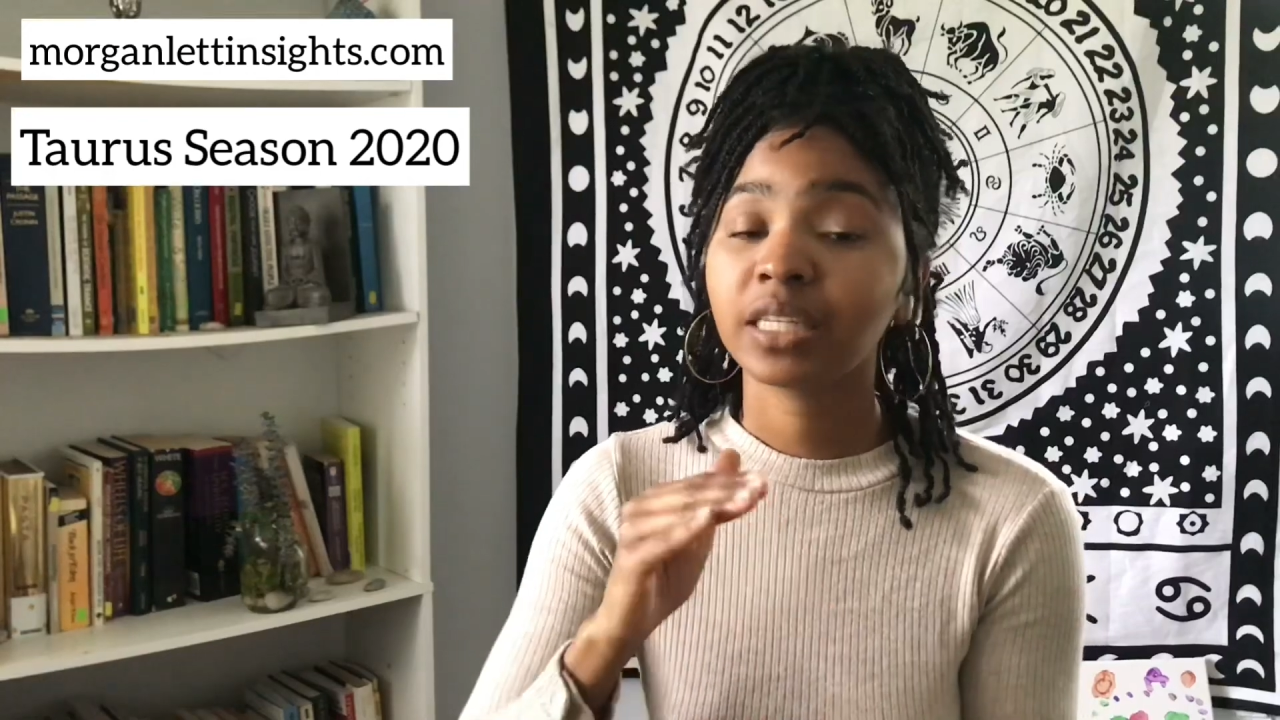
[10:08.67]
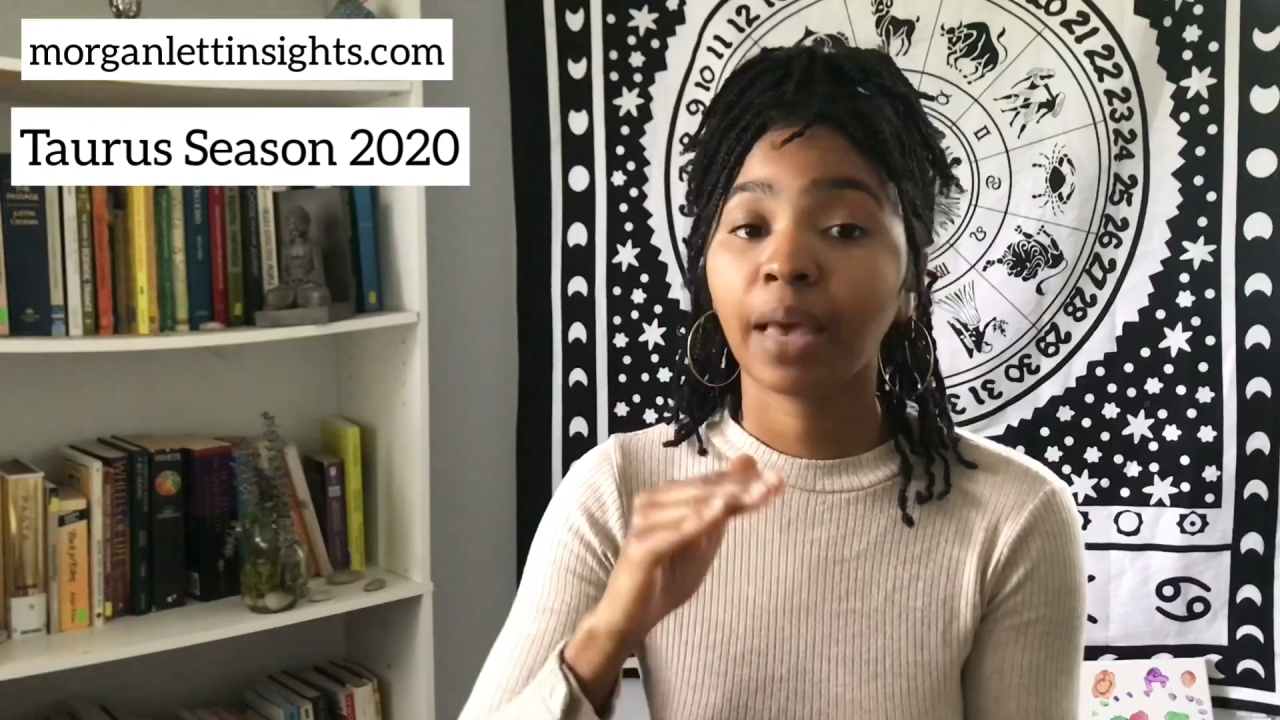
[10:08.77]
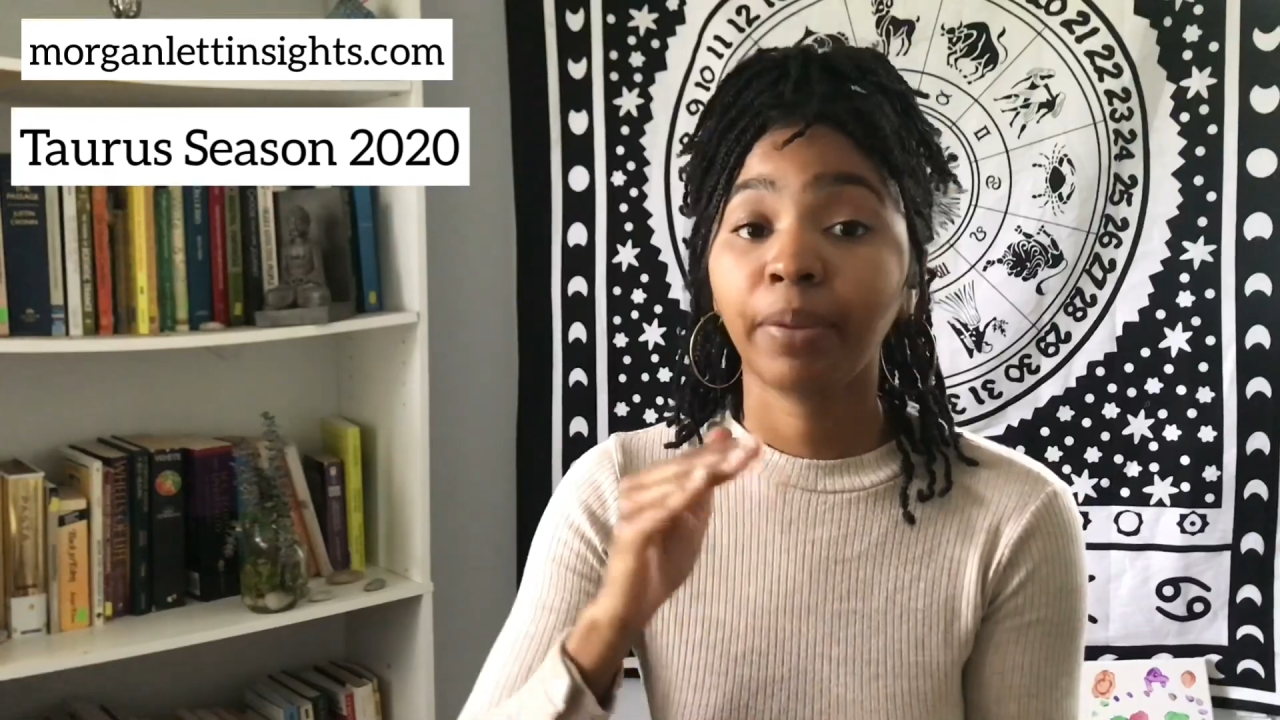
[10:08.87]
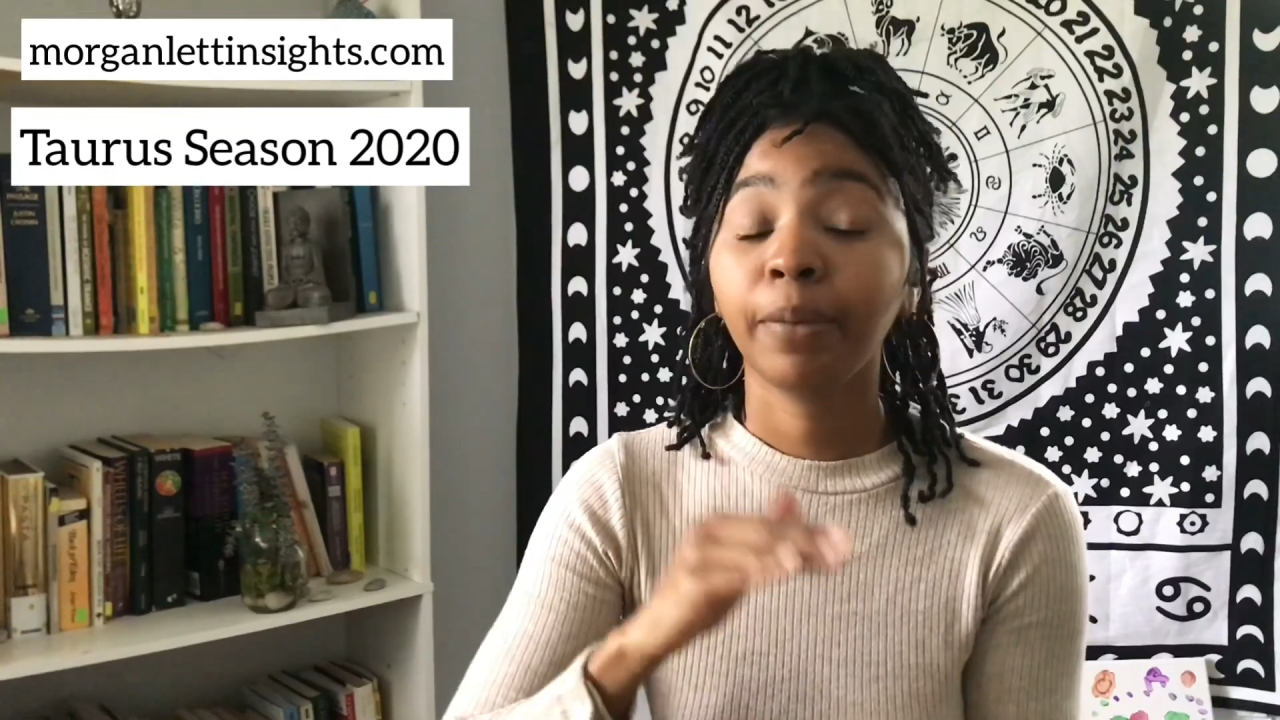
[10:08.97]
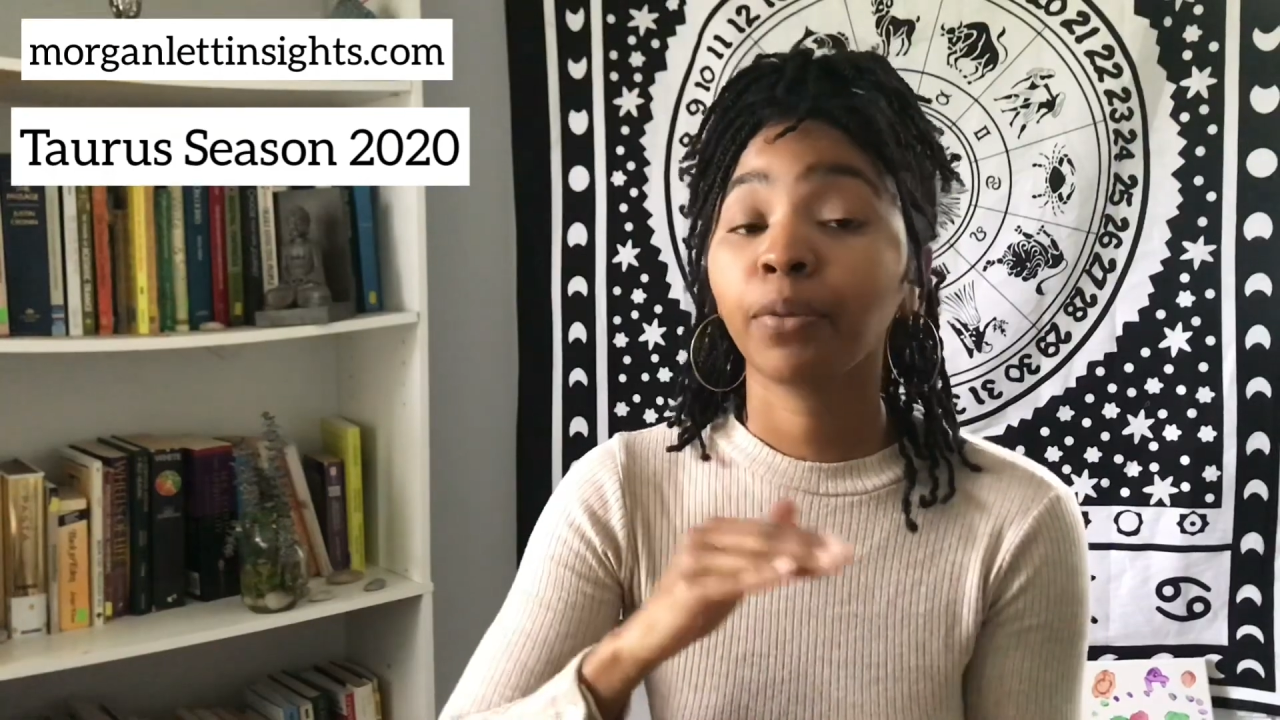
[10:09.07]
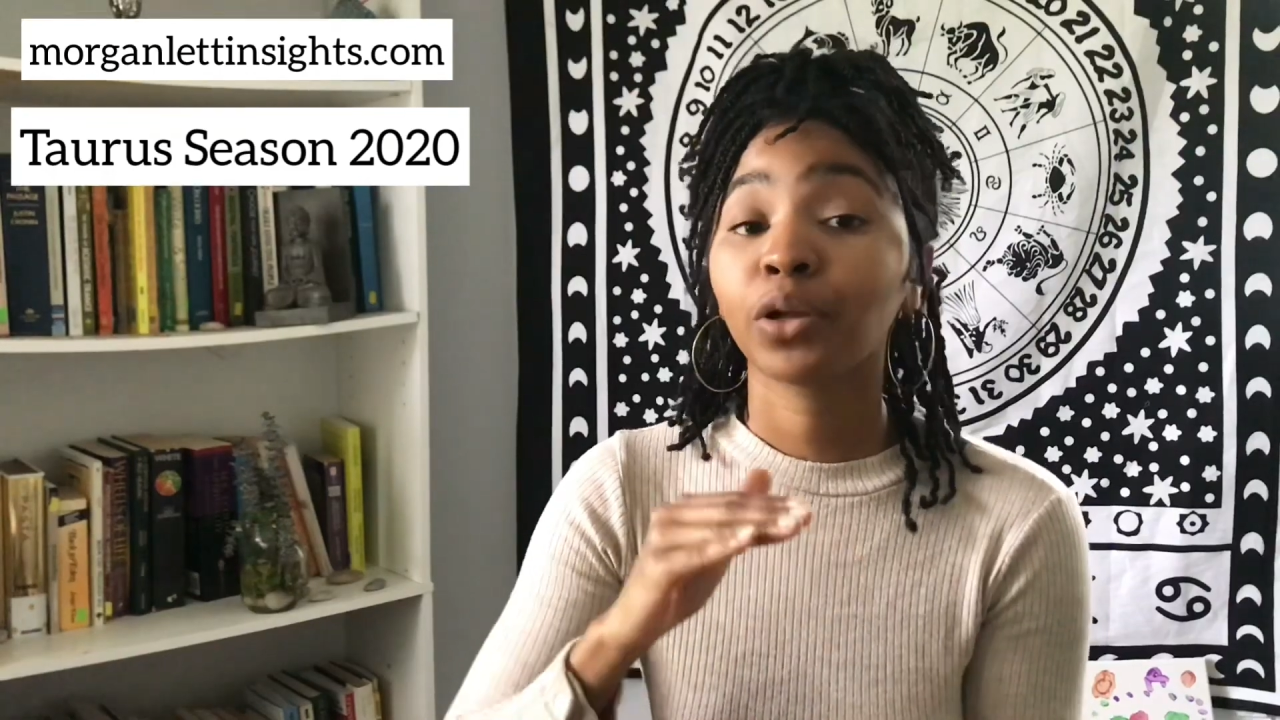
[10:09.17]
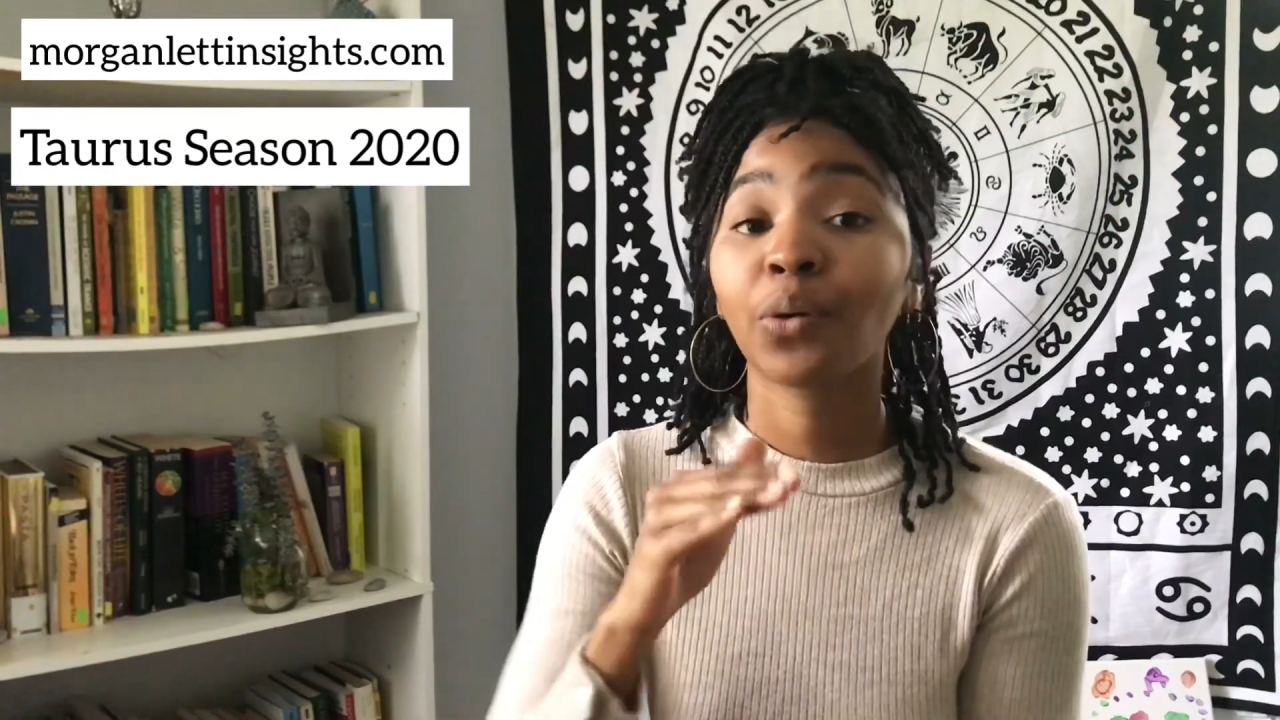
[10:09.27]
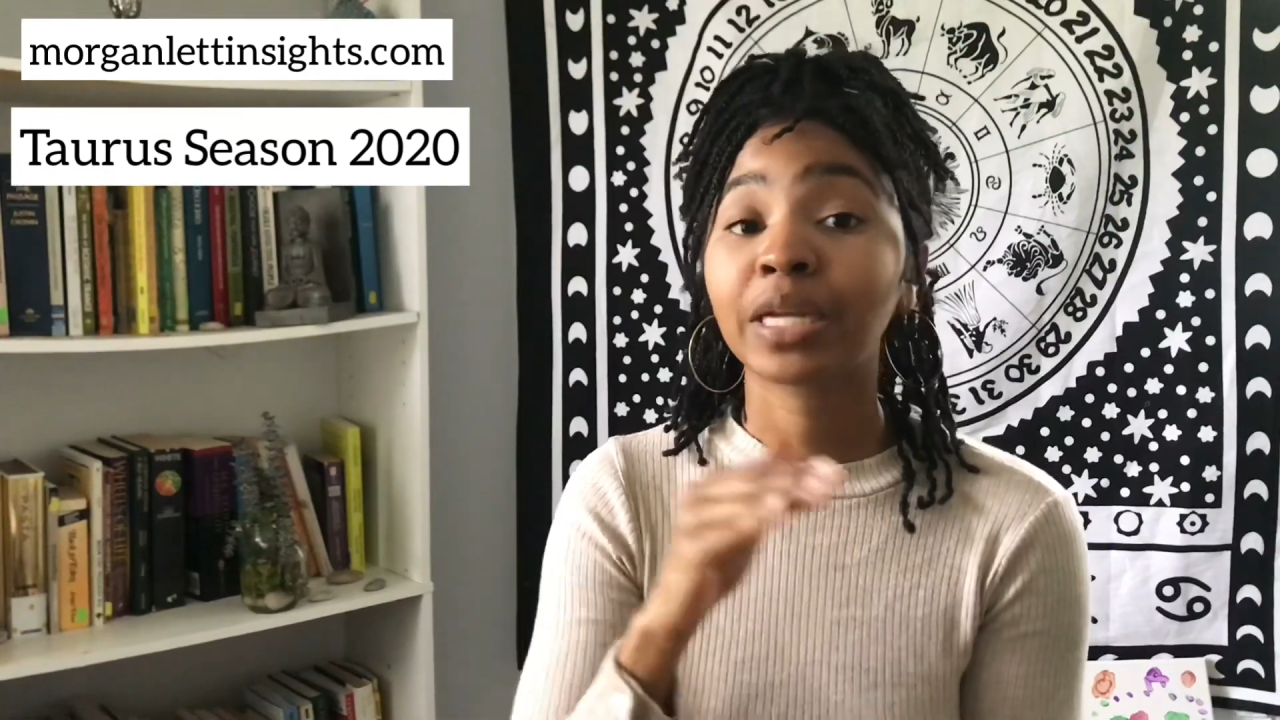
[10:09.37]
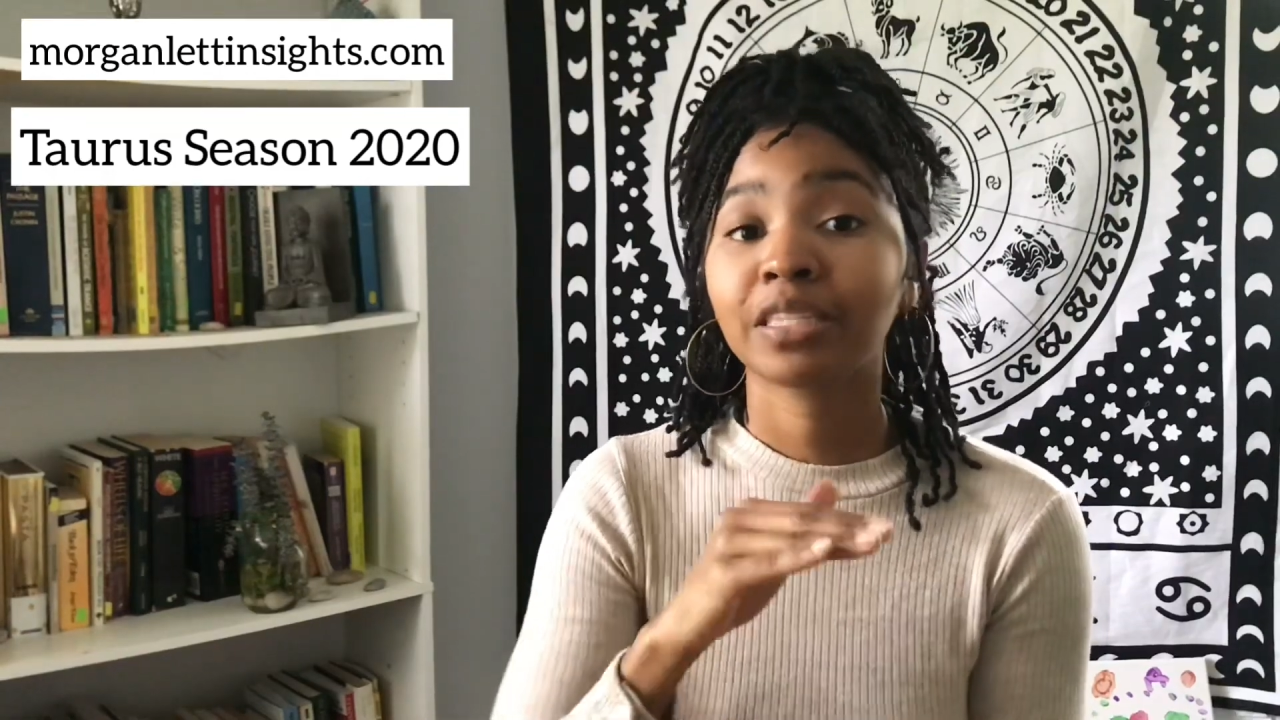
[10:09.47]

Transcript: that people are going